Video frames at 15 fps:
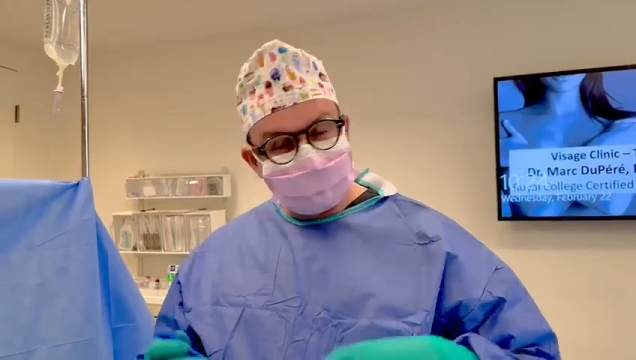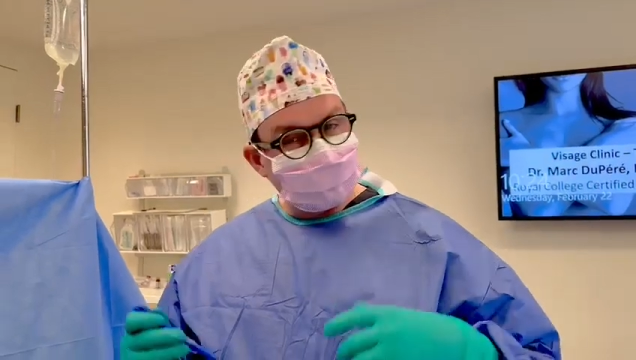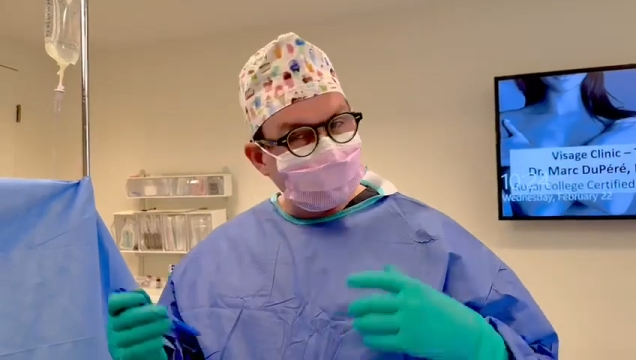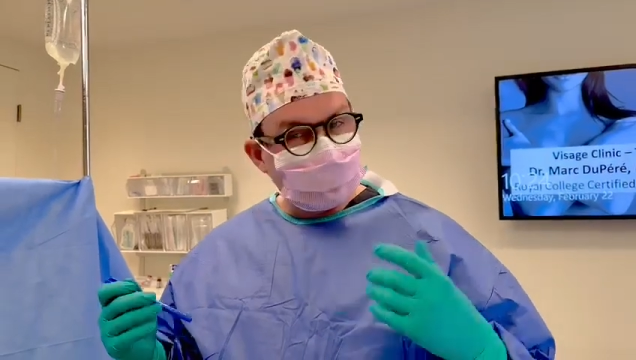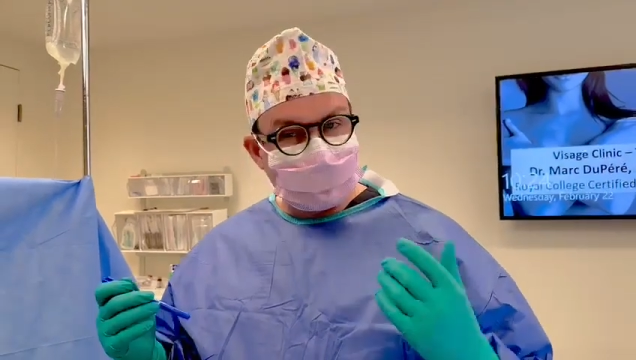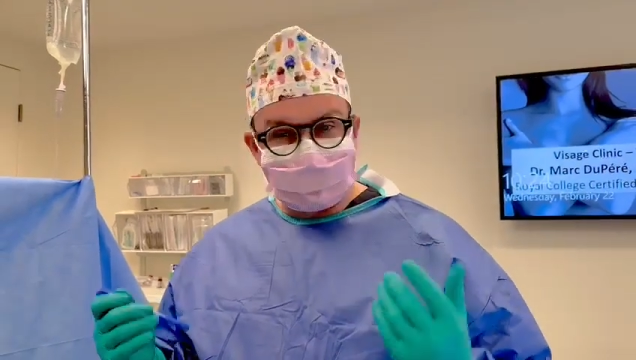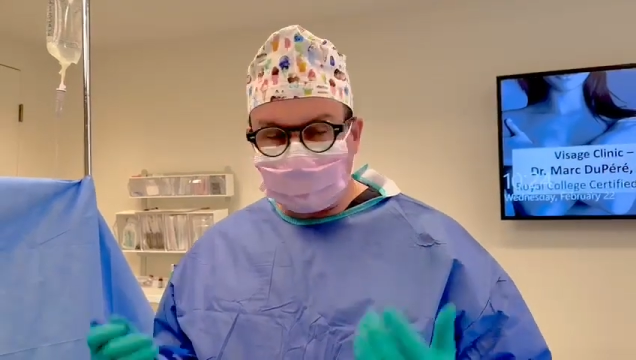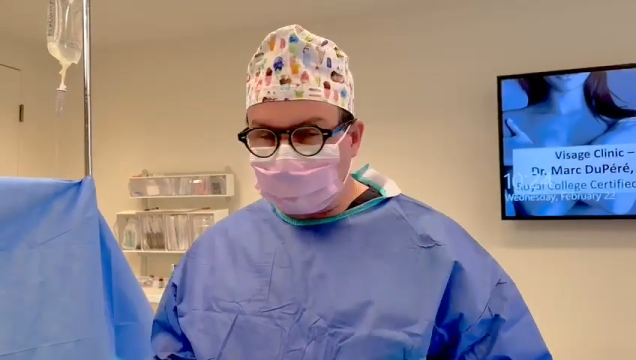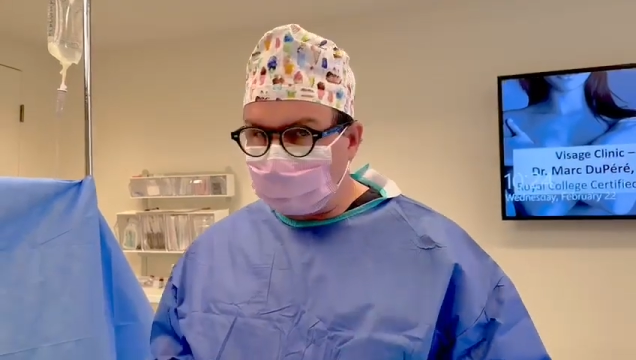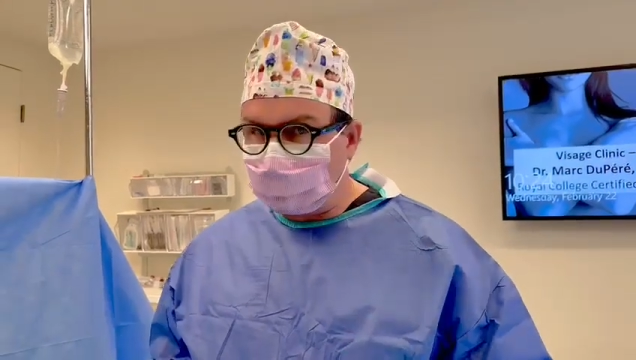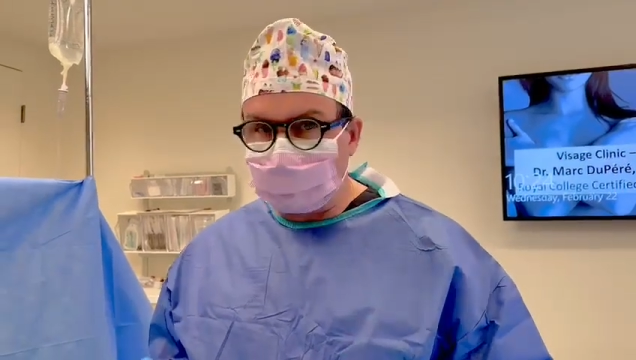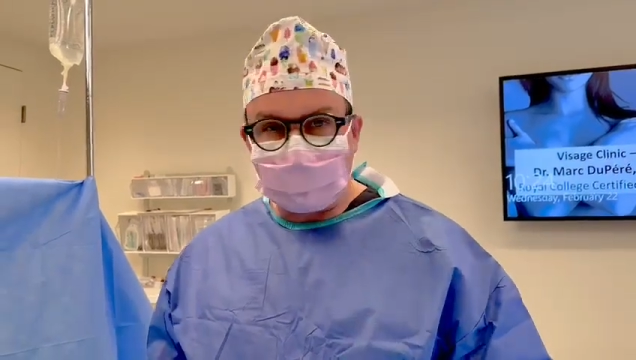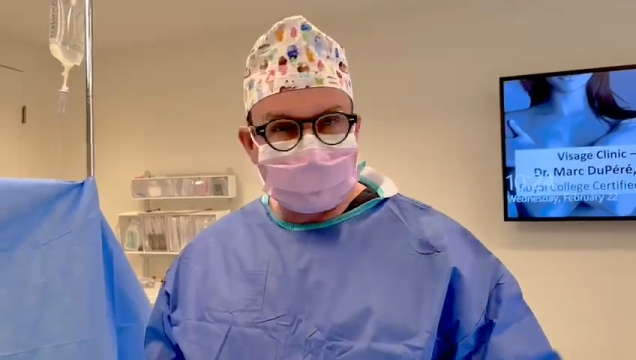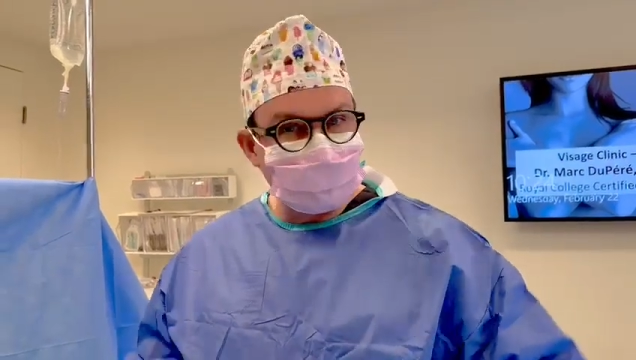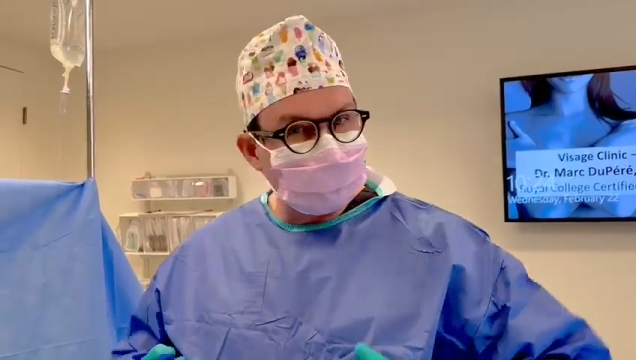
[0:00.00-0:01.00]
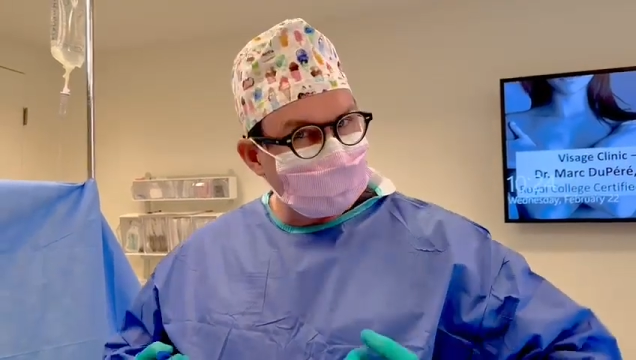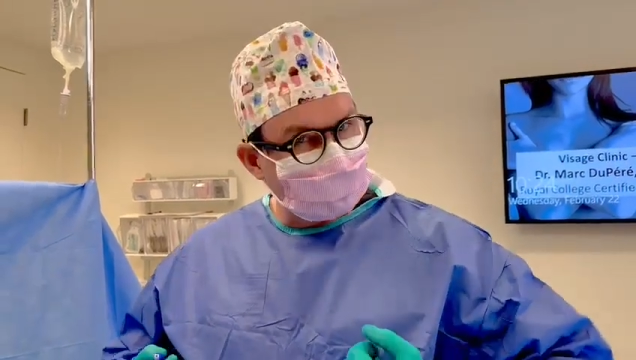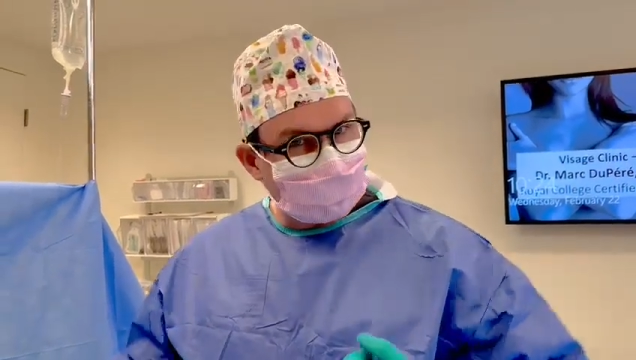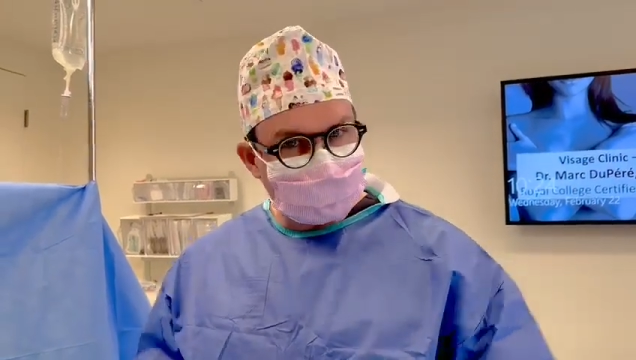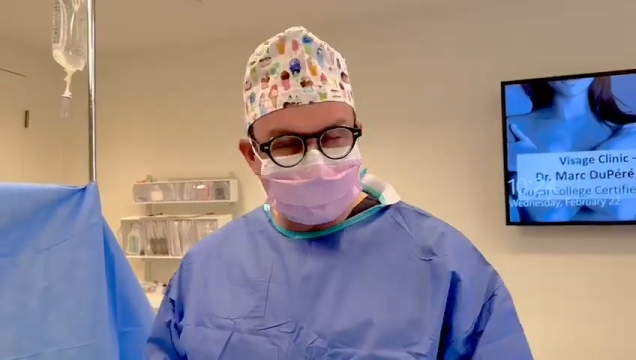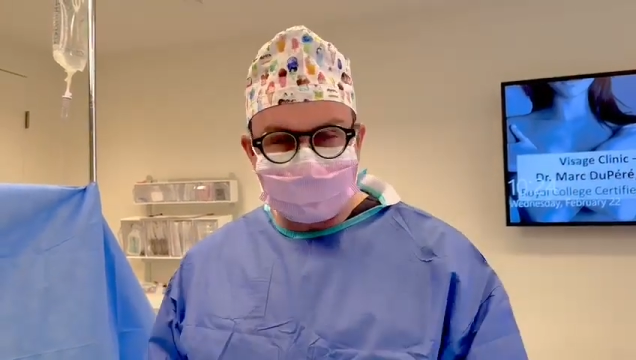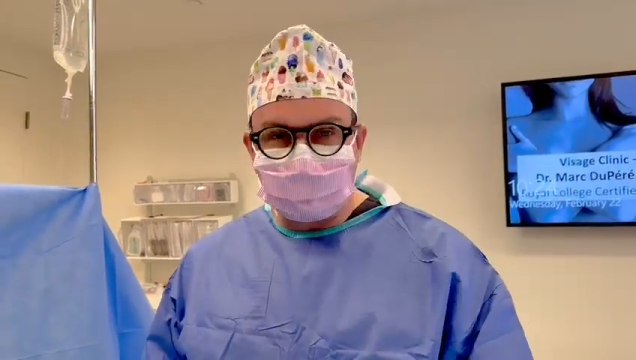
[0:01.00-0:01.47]
developed a large
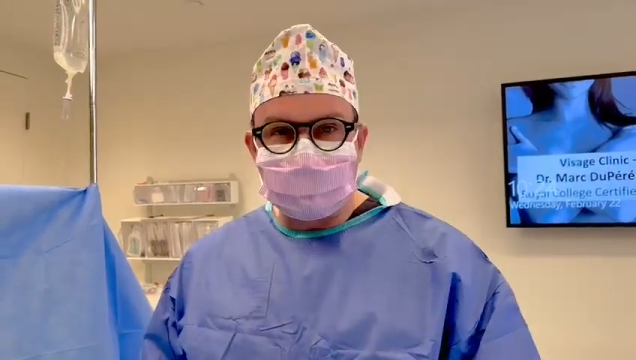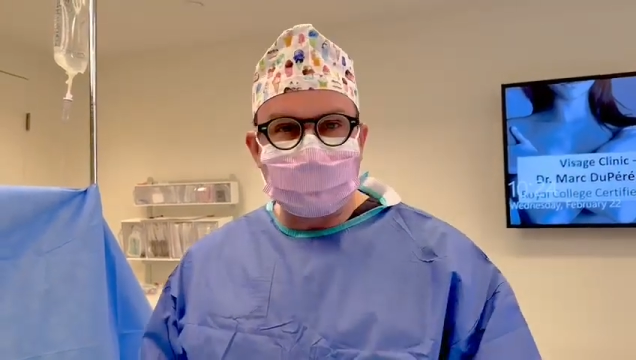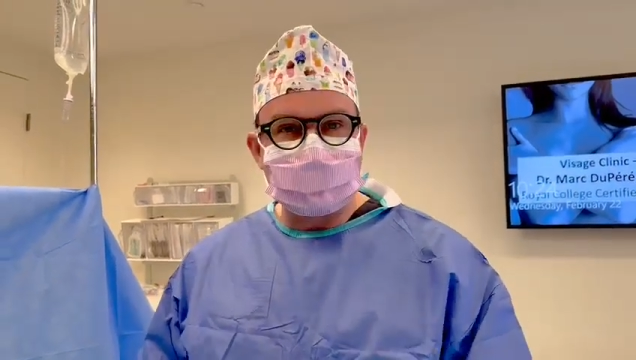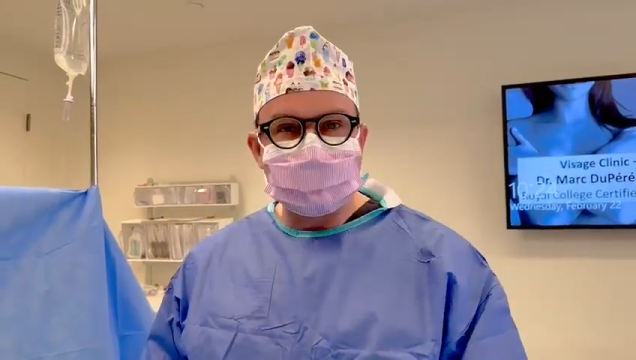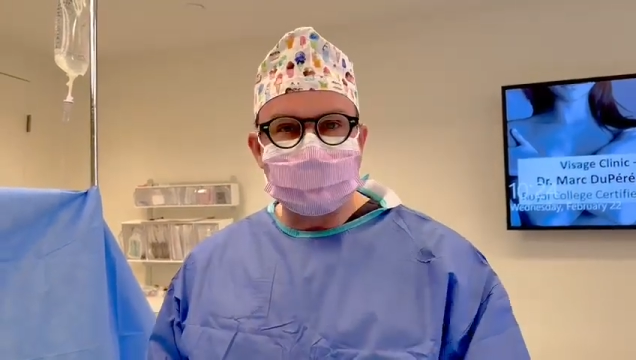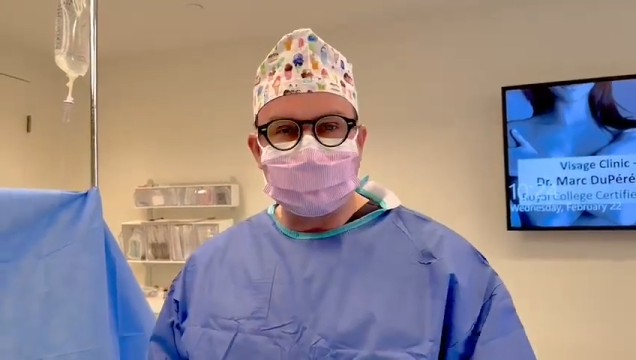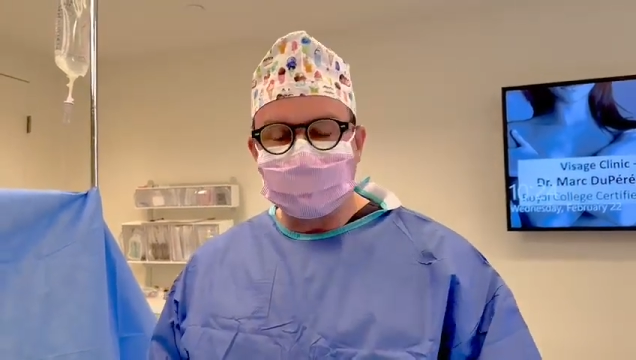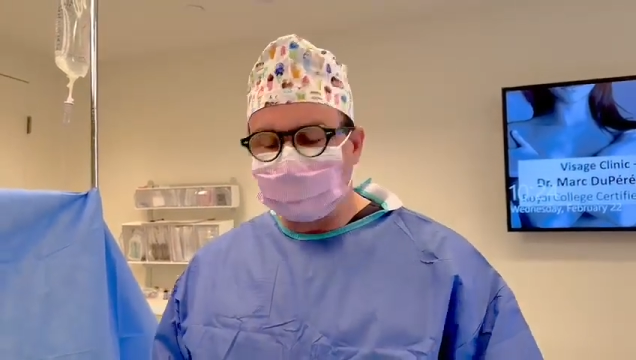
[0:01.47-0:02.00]
amount of muscle